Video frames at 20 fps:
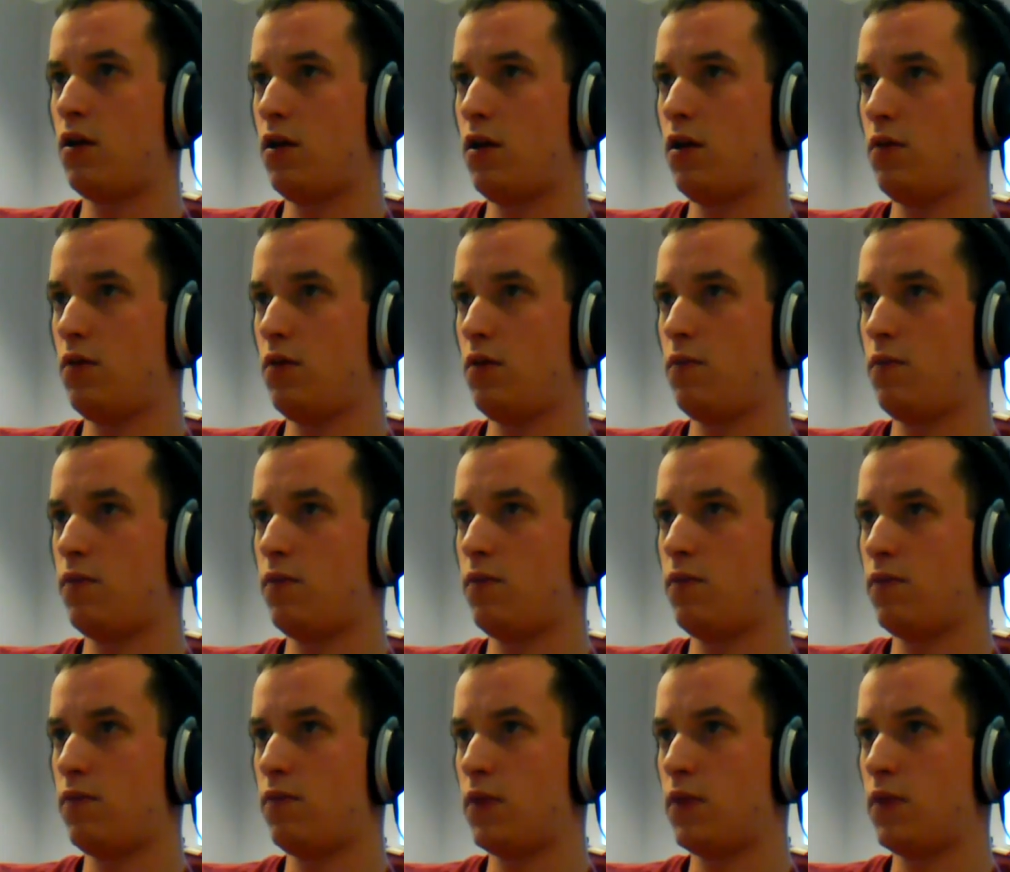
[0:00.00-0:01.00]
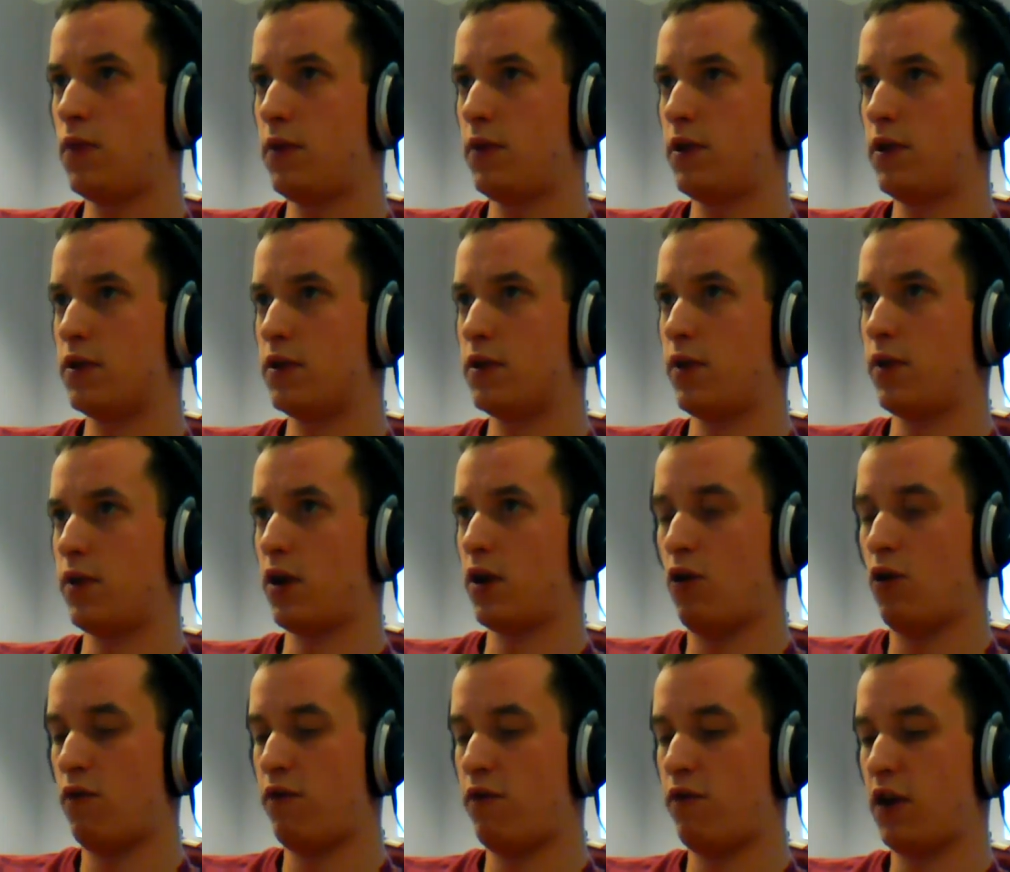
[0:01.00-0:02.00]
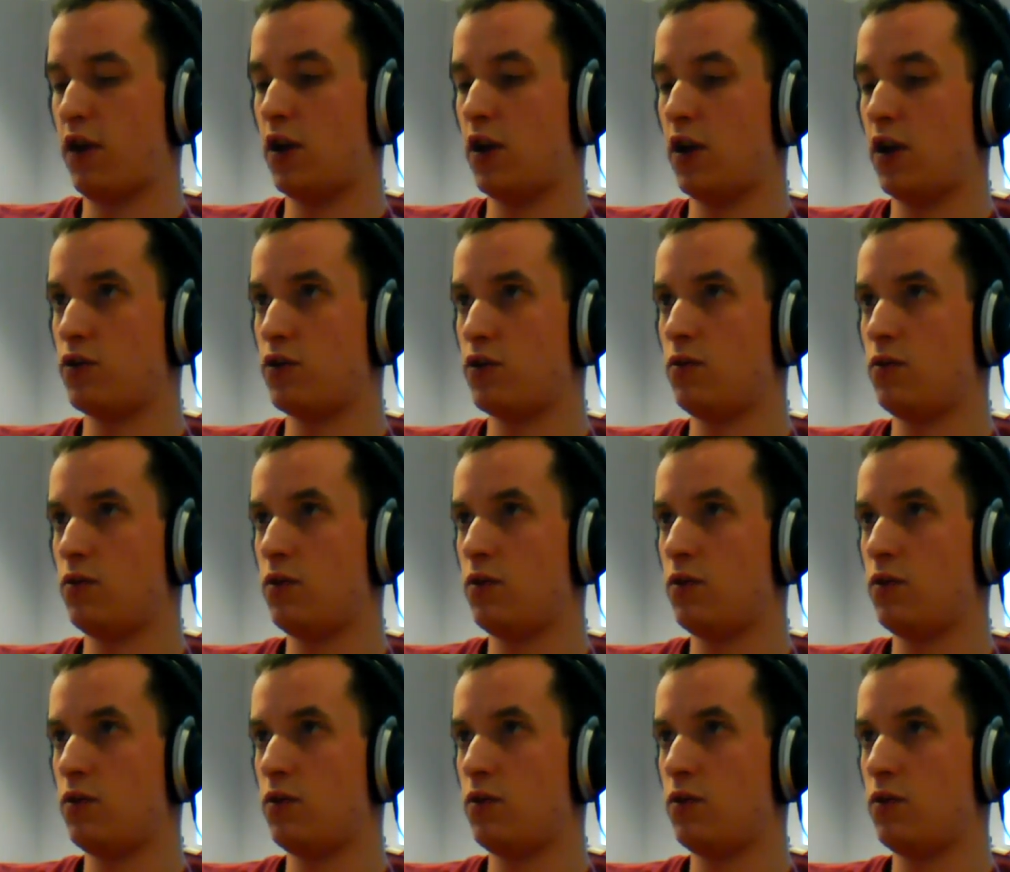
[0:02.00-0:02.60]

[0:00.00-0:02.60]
There appears to be a config issue,